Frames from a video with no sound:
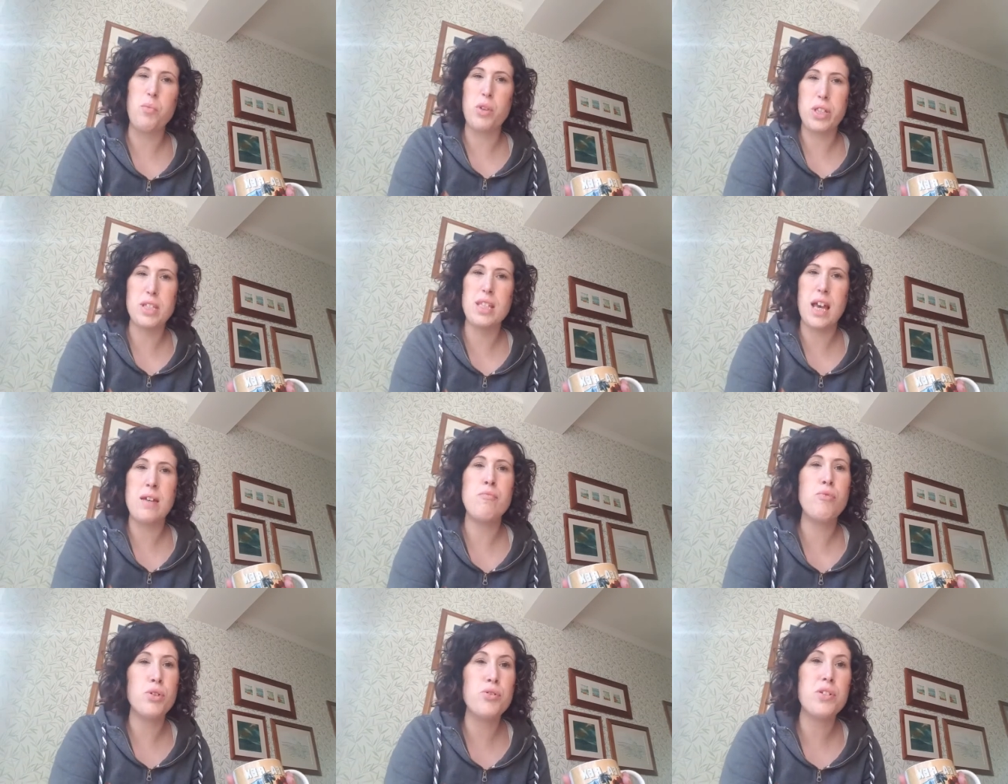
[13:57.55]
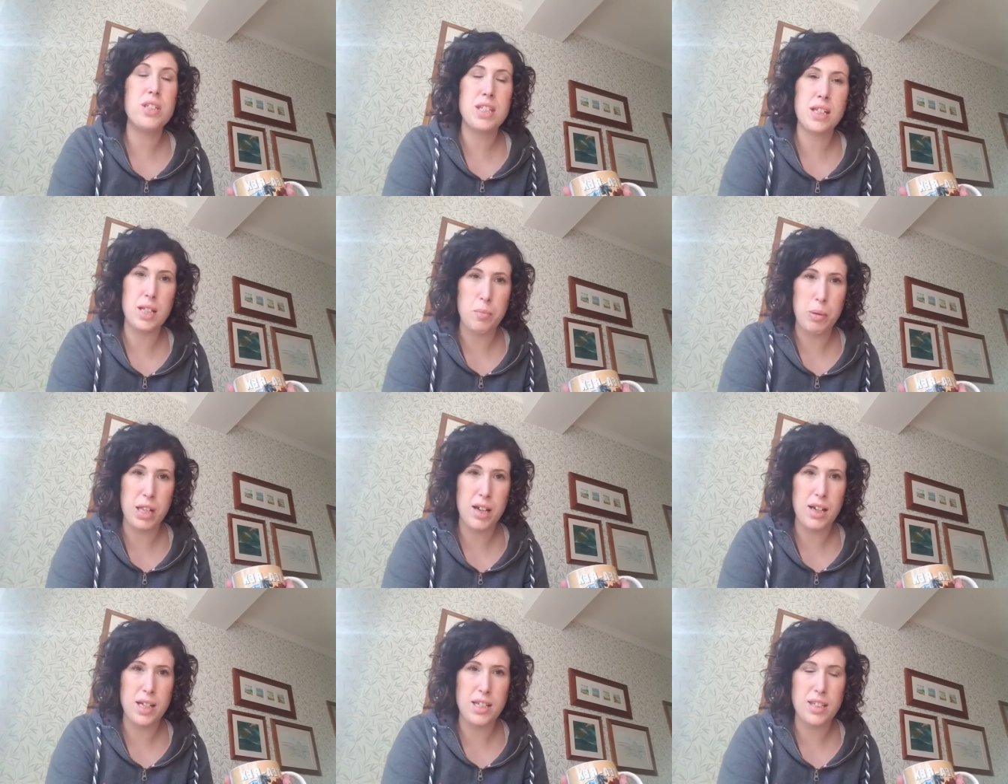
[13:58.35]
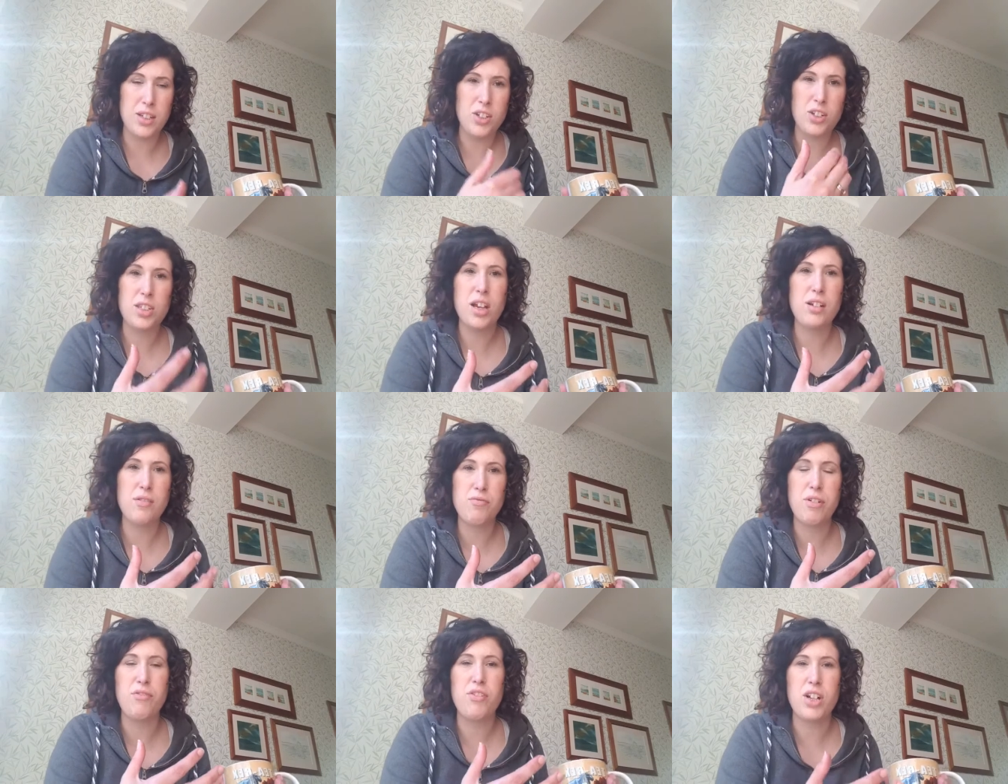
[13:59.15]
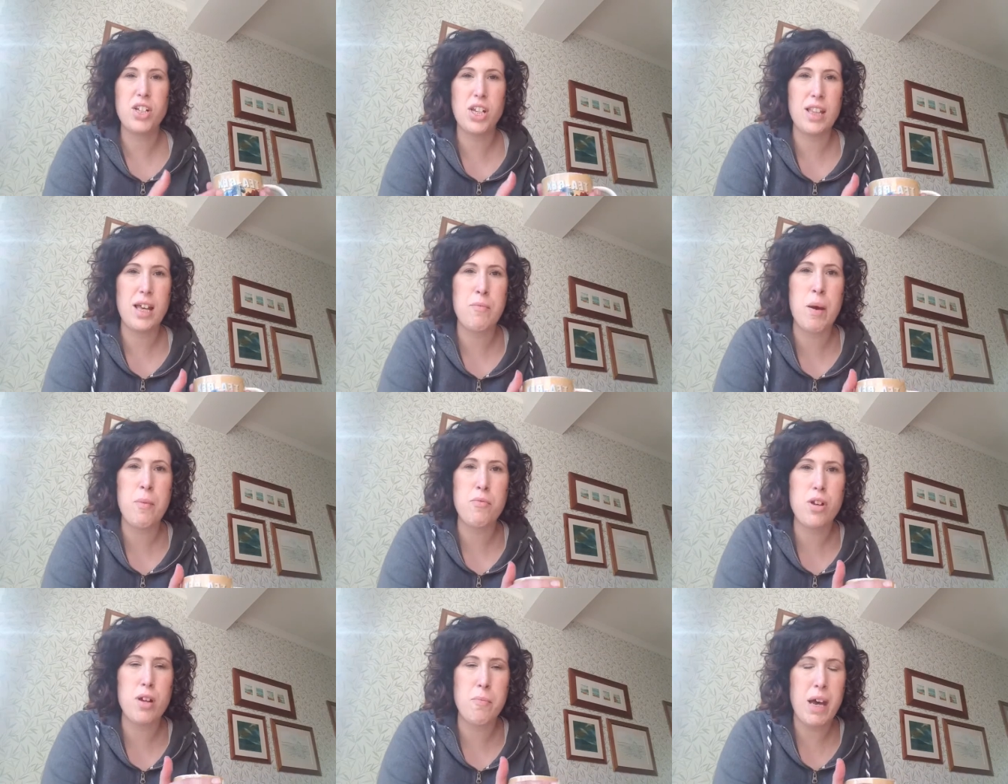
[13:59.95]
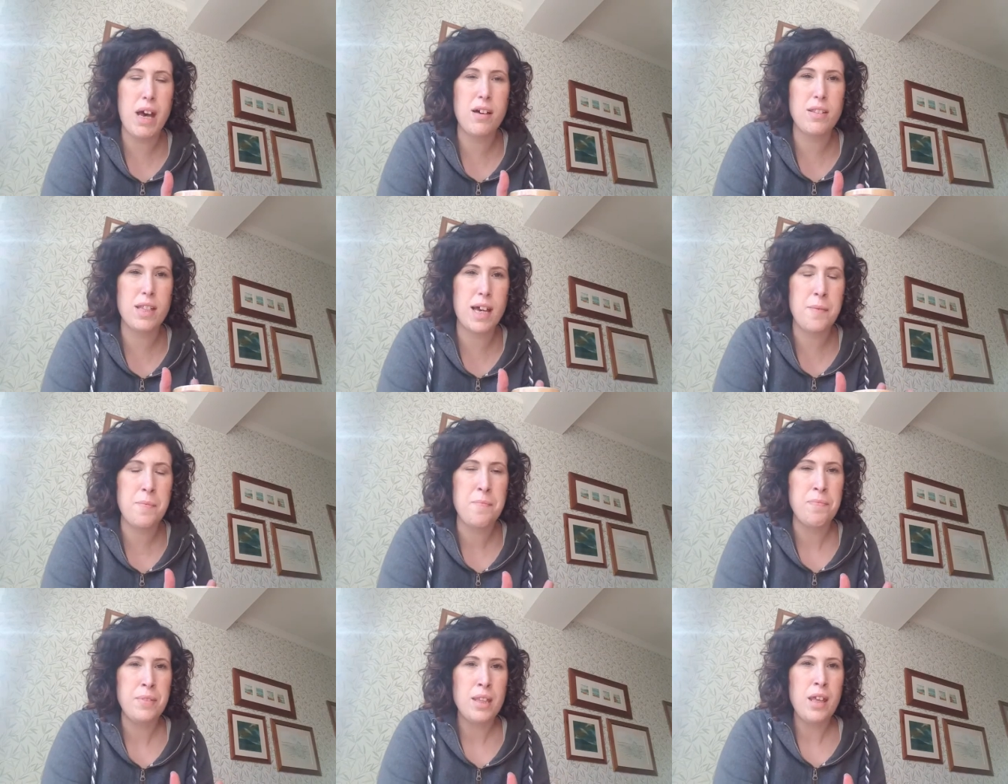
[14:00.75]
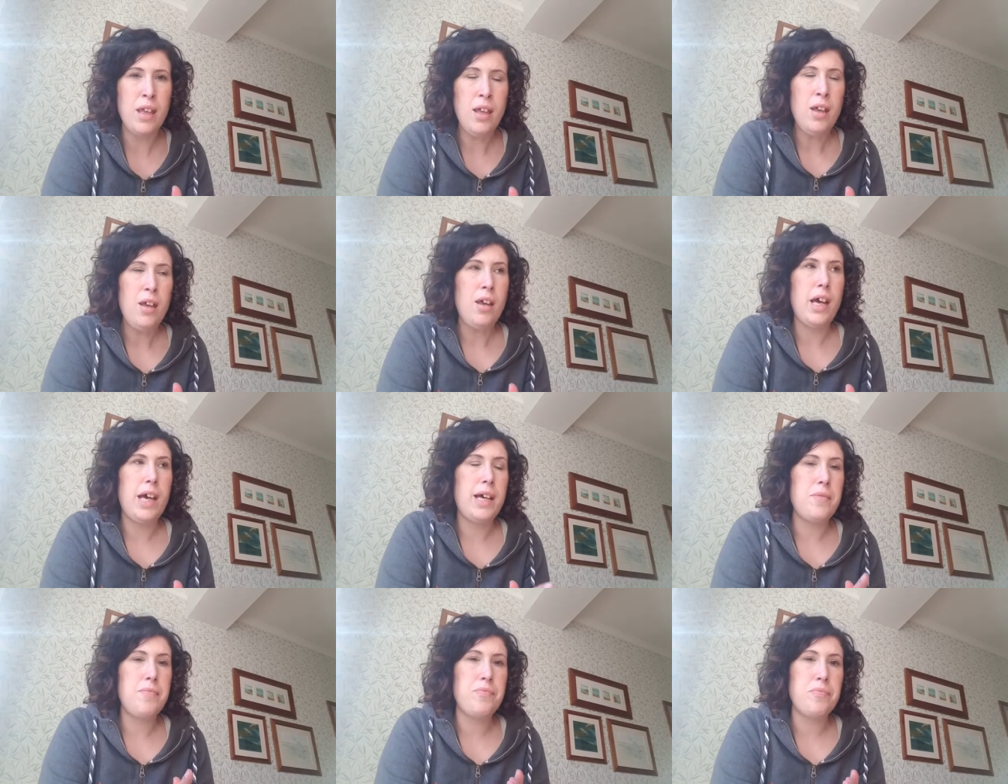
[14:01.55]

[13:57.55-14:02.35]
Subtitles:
Well, the same rule still applies. You just kind of refreshing their memory about that.